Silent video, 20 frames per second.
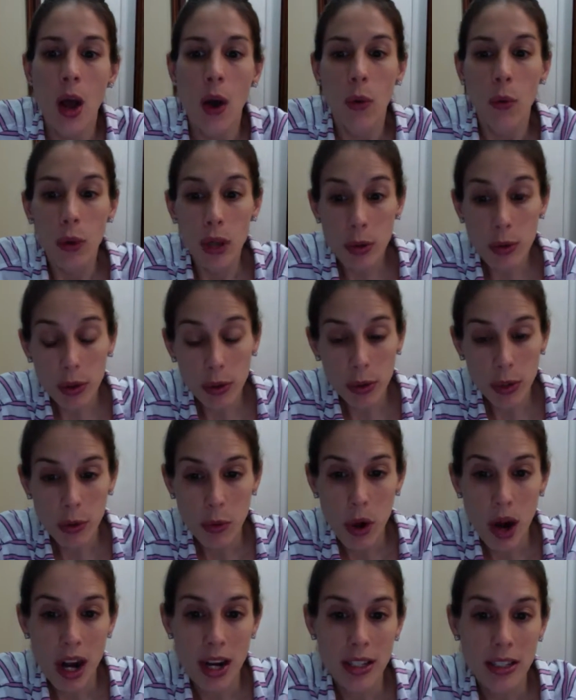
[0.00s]
We were
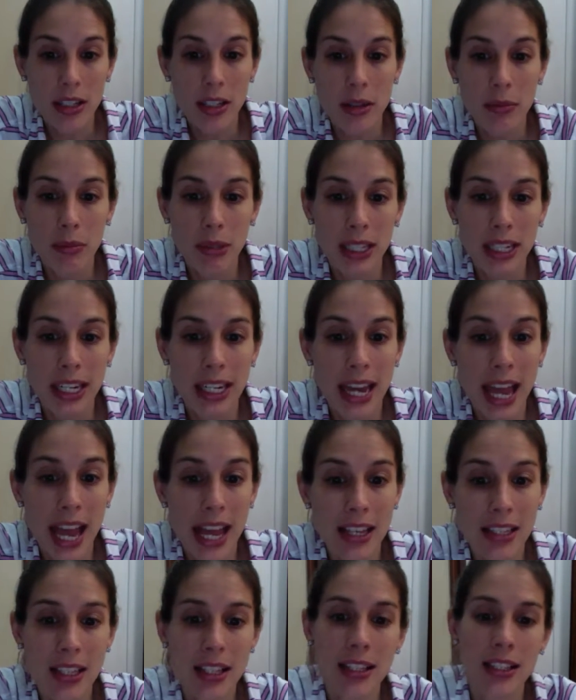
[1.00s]
required to complete an
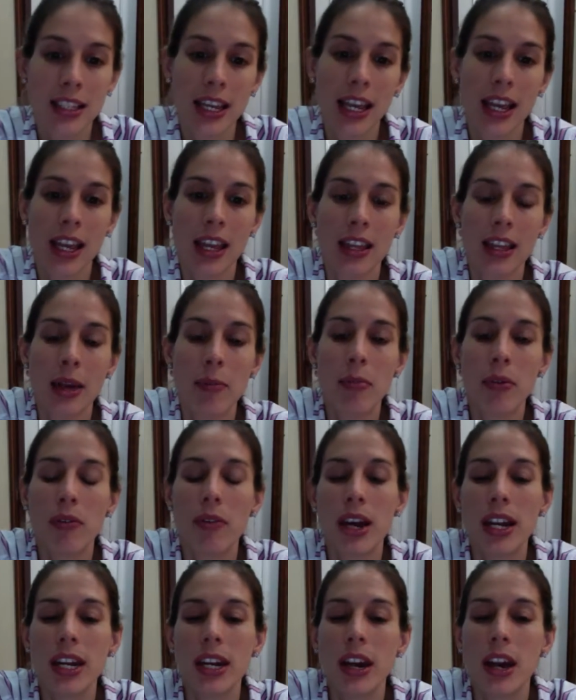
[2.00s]
exit ticket that
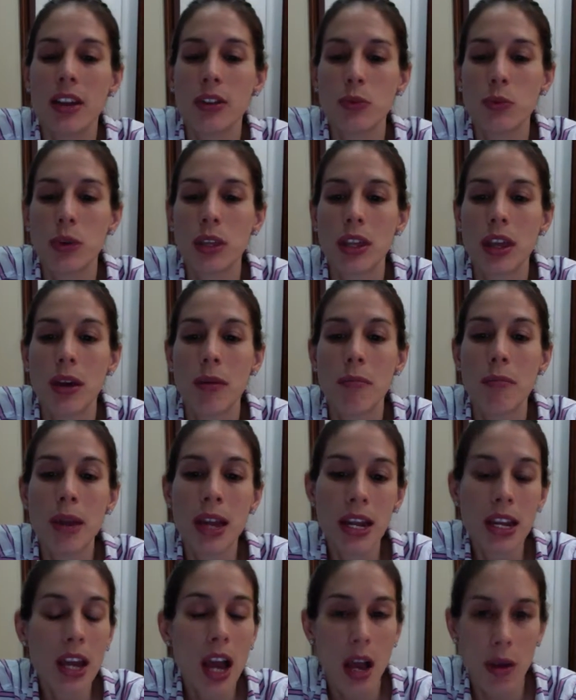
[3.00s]
provided us with
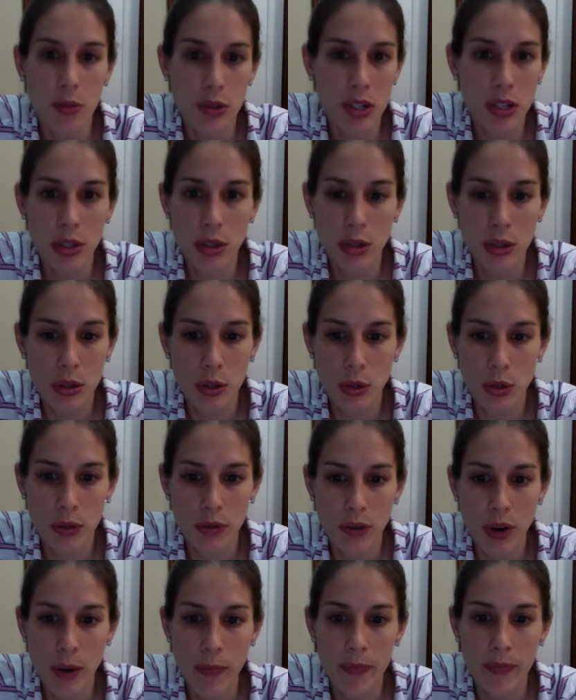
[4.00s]
many options to choose
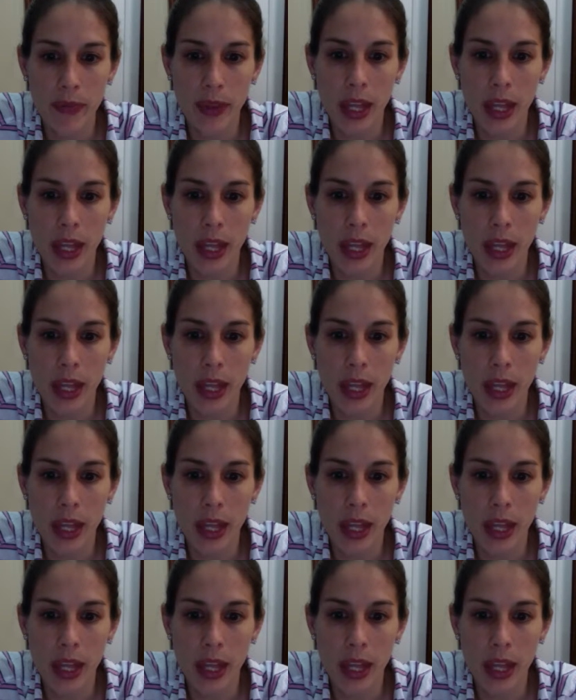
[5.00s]
from.